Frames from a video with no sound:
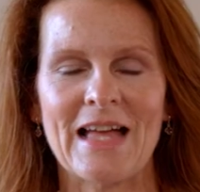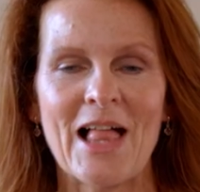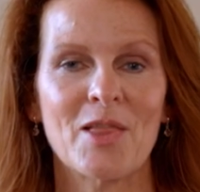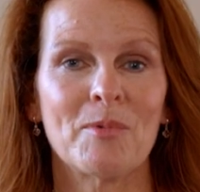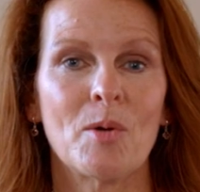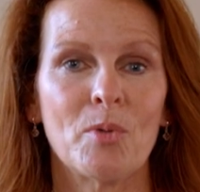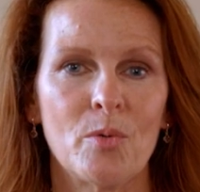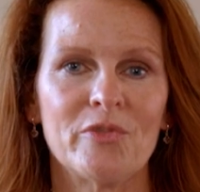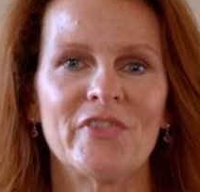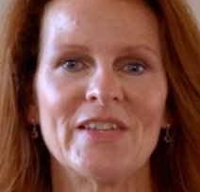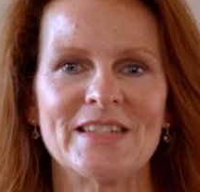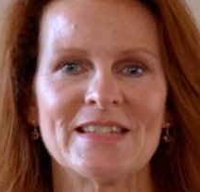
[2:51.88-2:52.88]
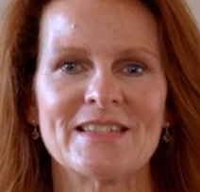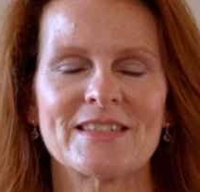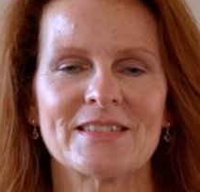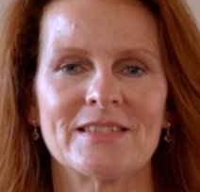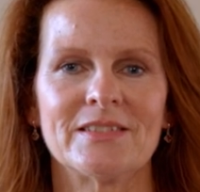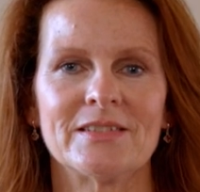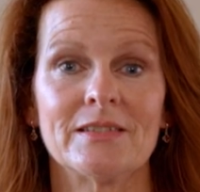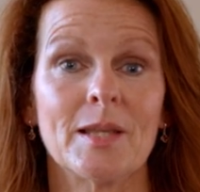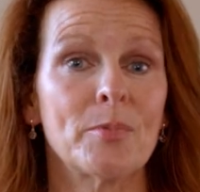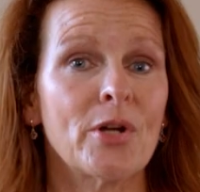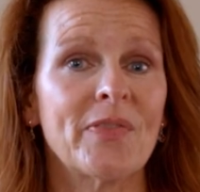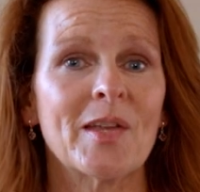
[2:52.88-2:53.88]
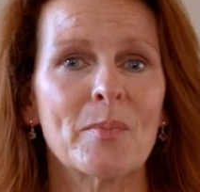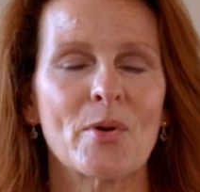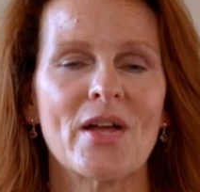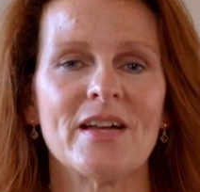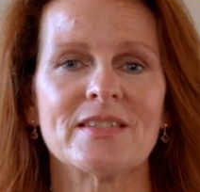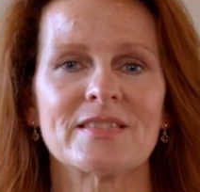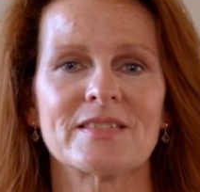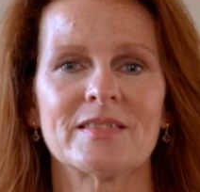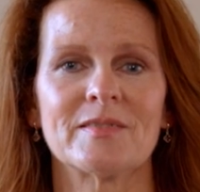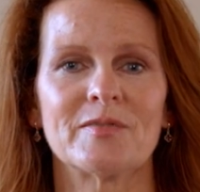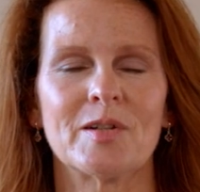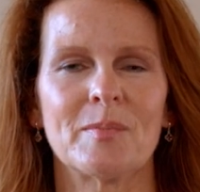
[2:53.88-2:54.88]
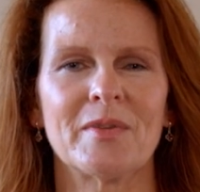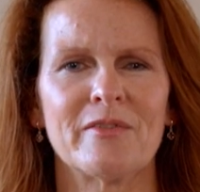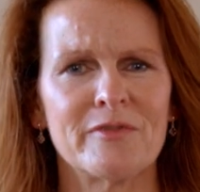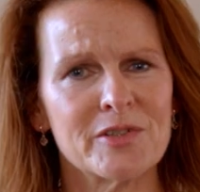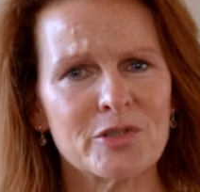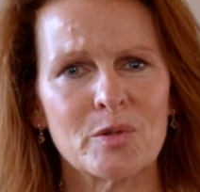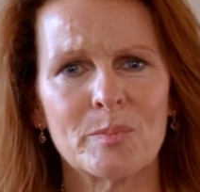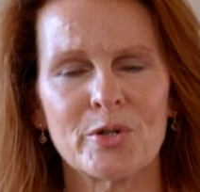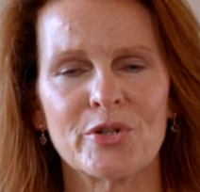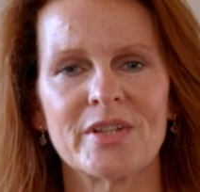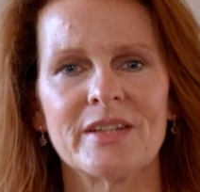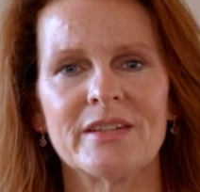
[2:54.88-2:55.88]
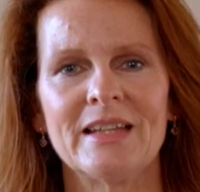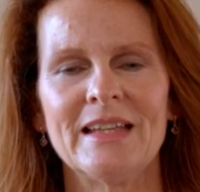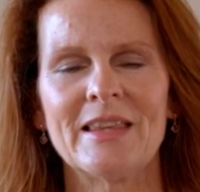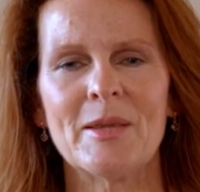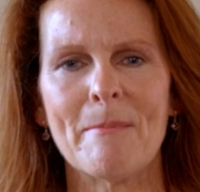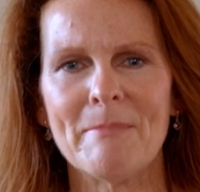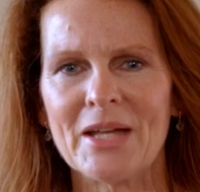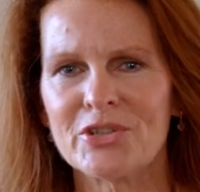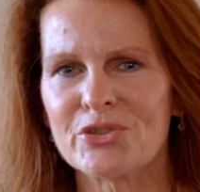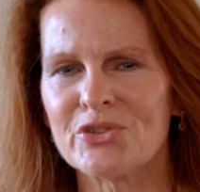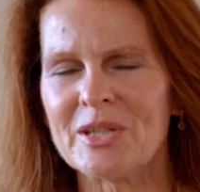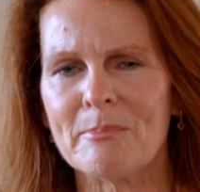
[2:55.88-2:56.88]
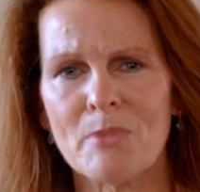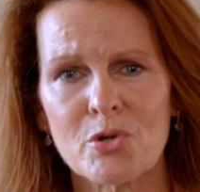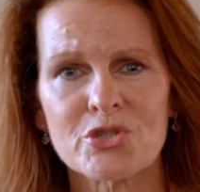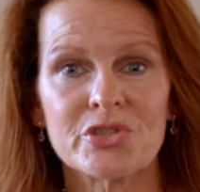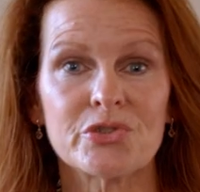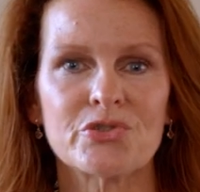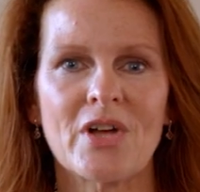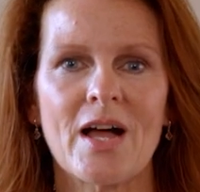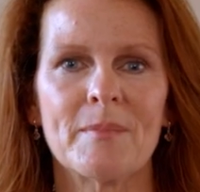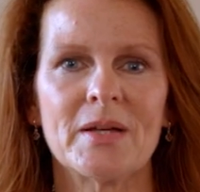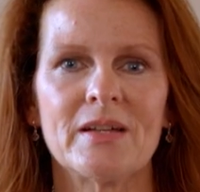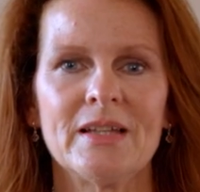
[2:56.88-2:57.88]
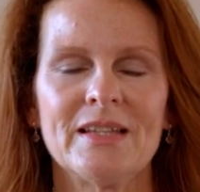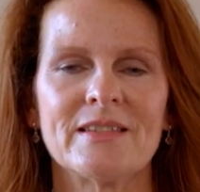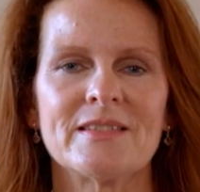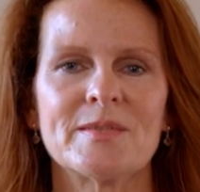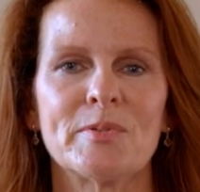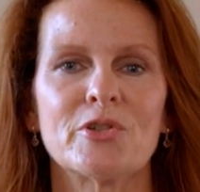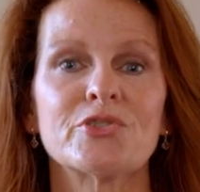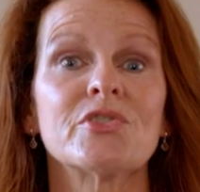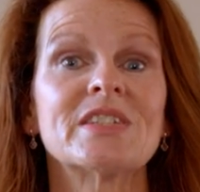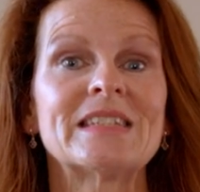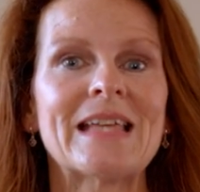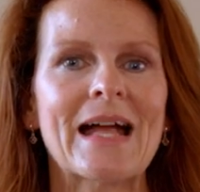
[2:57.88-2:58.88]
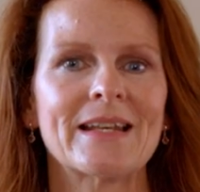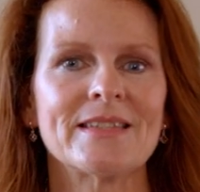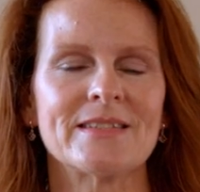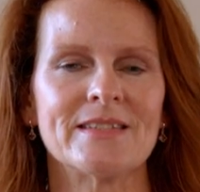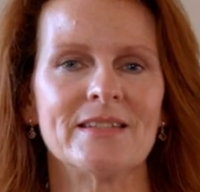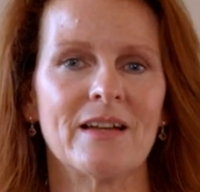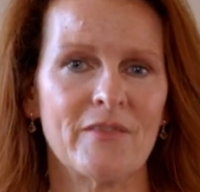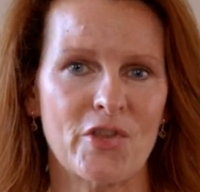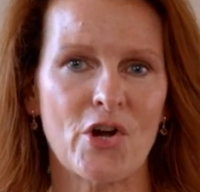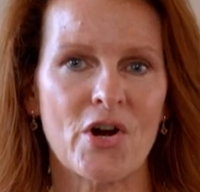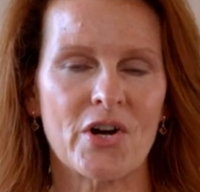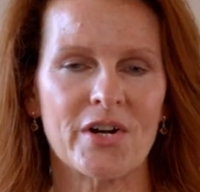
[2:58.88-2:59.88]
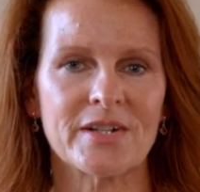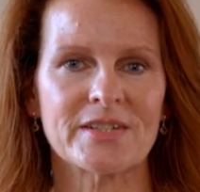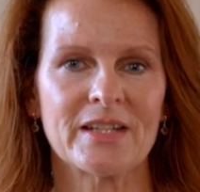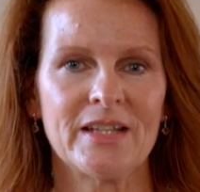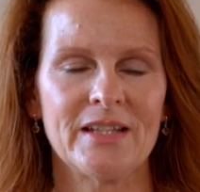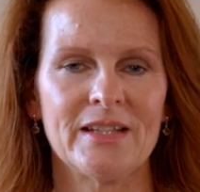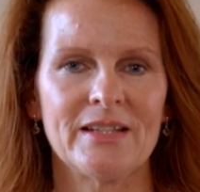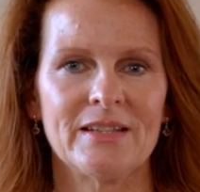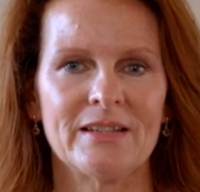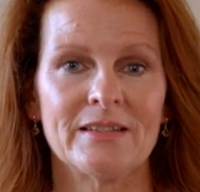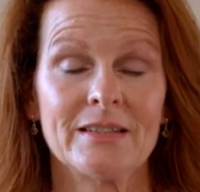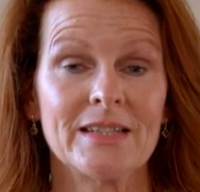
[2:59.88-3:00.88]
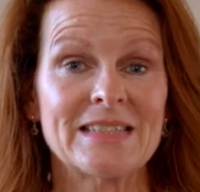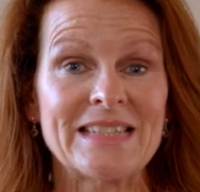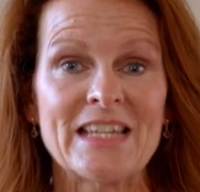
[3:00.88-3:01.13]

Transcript: Alamo Mobile Fitness, to liberate the oppressed from the physical burden, the mental, emotional trauma, the spiritual stagnancy of the heart. It's an